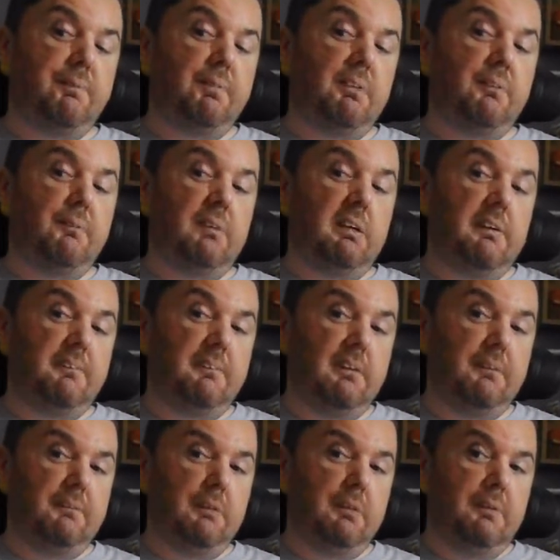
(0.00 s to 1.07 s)
we have the
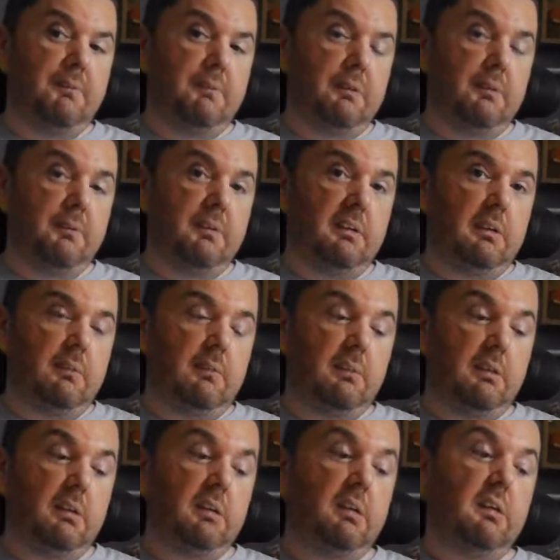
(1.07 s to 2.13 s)
Amiibo. Now,
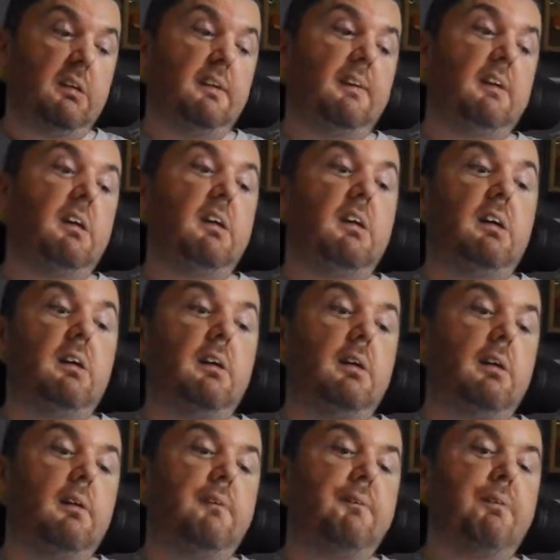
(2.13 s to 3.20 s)
the
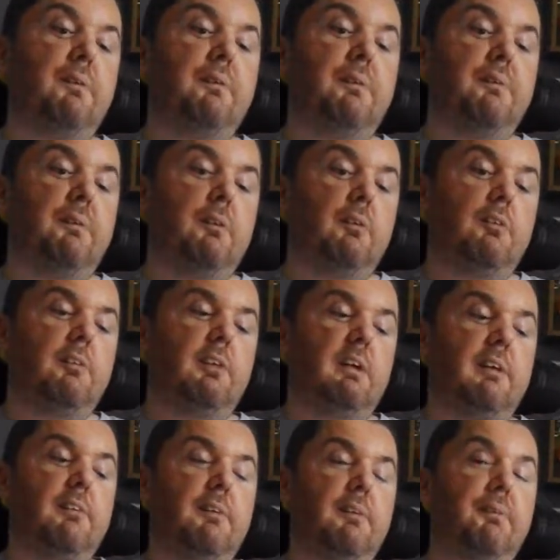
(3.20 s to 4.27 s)
premium box
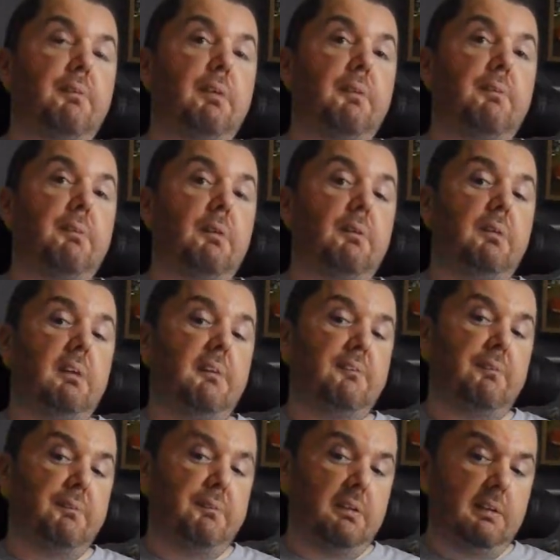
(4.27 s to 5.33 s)
gets an Amiibo
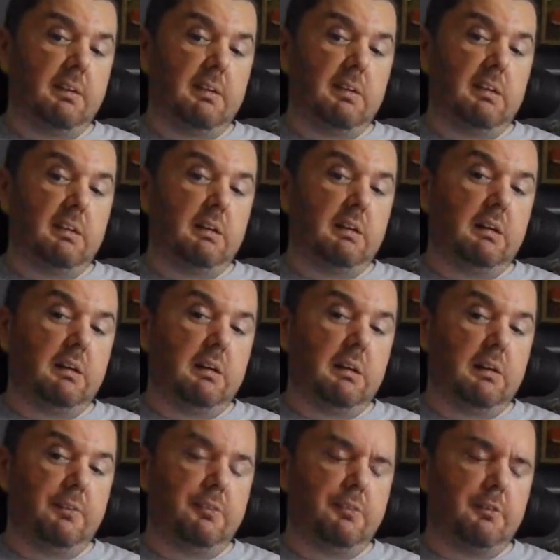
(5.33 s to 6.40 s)
every month.
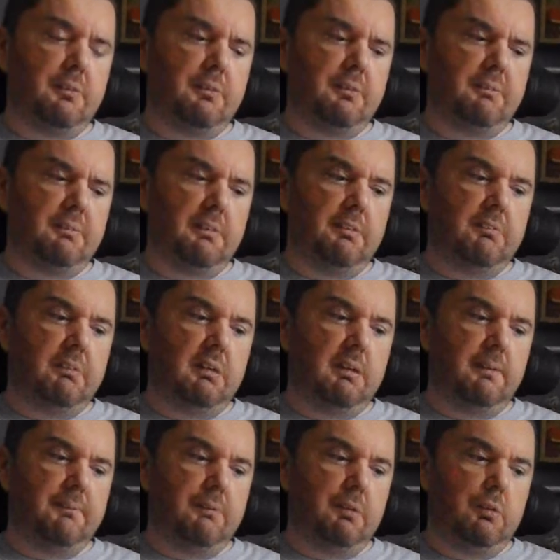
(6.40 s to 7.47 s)
Don't know about the regular
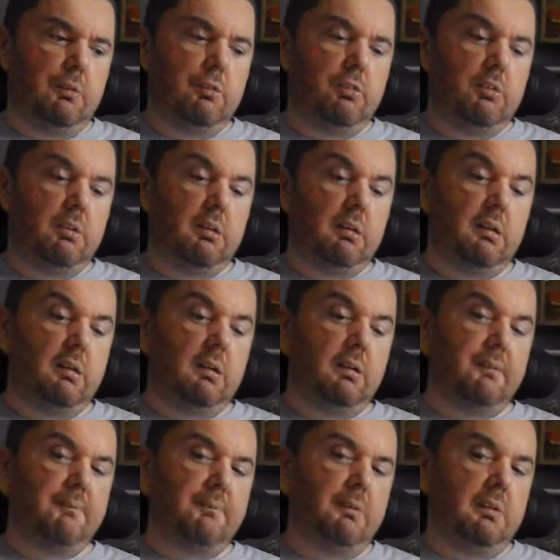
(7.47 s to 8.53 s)
box,
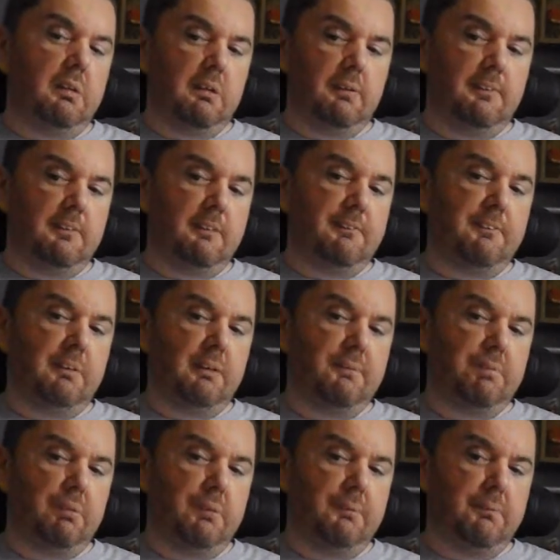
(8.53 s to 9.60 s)
but definitely the
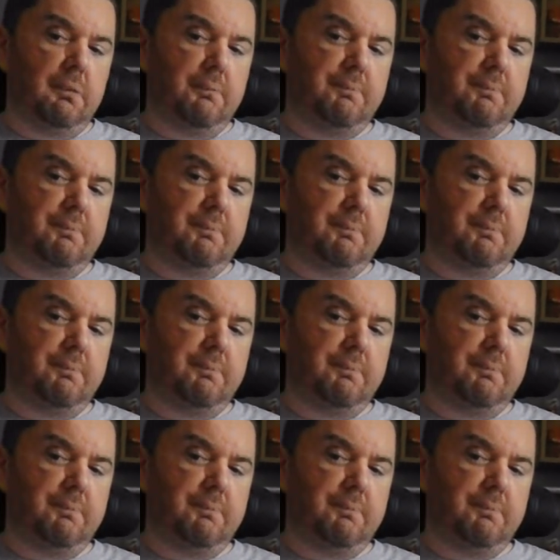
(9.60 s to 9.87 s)
premium.